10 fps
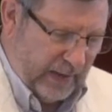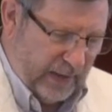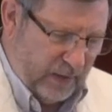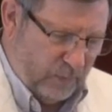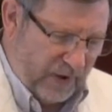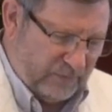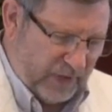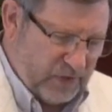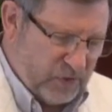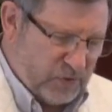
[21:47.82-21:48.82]
in
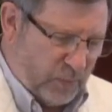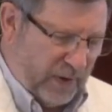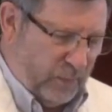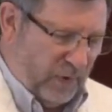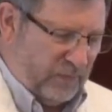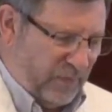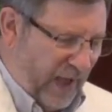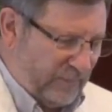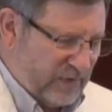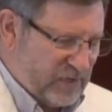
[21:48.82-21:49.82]
Revelation
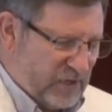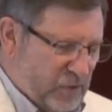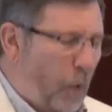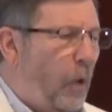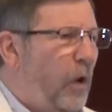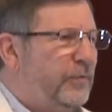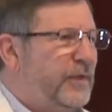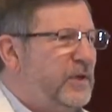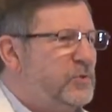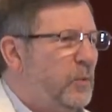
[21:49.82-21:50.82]
21:5, it says, all
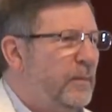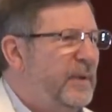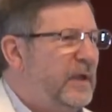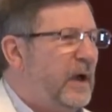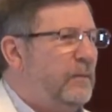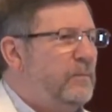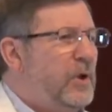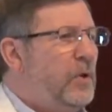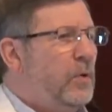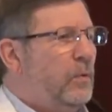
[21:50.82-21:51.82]
things will become
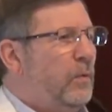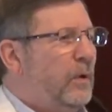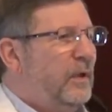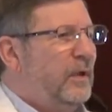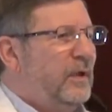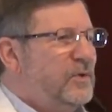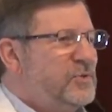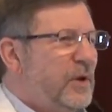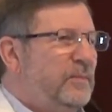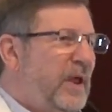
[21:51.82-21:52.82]
new.
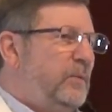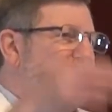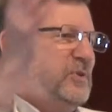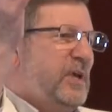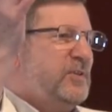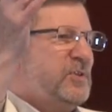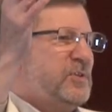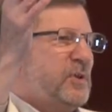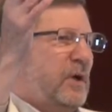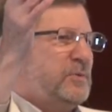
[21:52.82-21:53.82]
Someday when
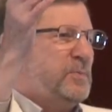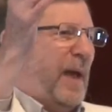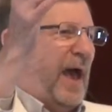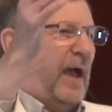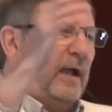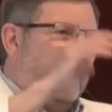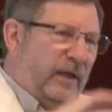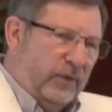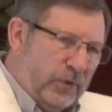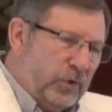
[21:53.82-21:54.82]
Jesus comes back,
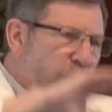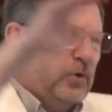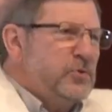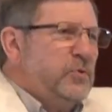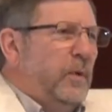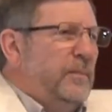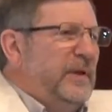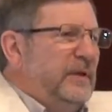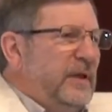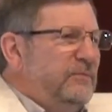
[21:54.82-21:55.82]
the curse will
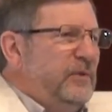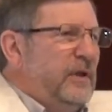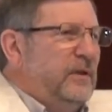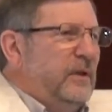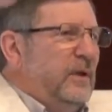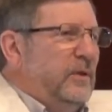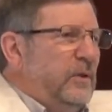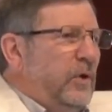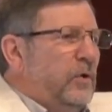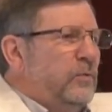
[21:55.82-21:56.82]
be lifted,
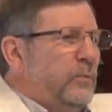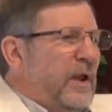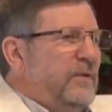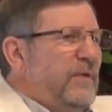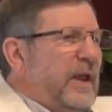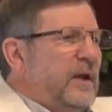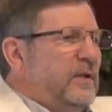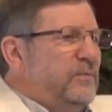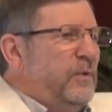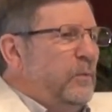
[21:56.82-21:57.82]
the earth renovated,
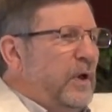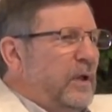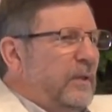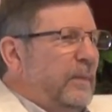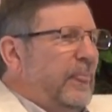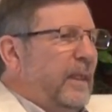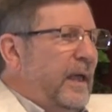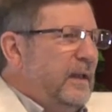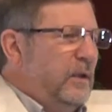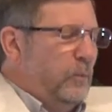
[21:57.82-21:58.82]
if you will,
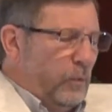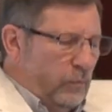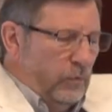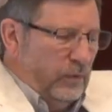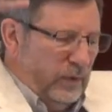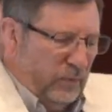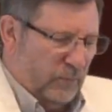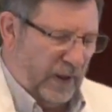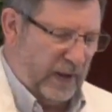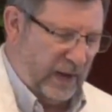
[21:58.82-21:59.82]
and he will rule and
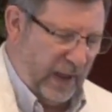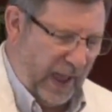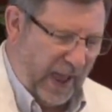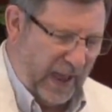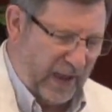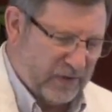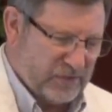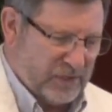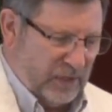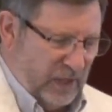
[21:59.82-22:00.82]
reign
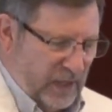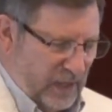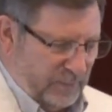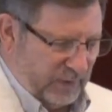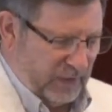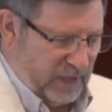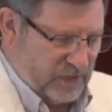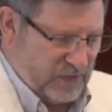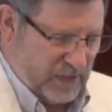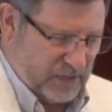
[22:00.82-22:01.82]
as he
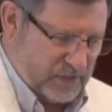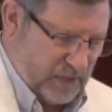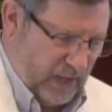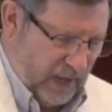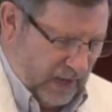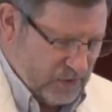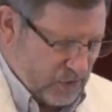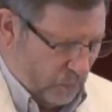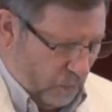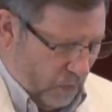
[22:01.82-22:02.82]
pleases. And
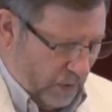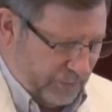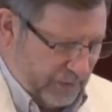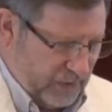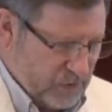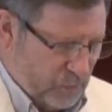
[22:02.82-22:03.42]
so all things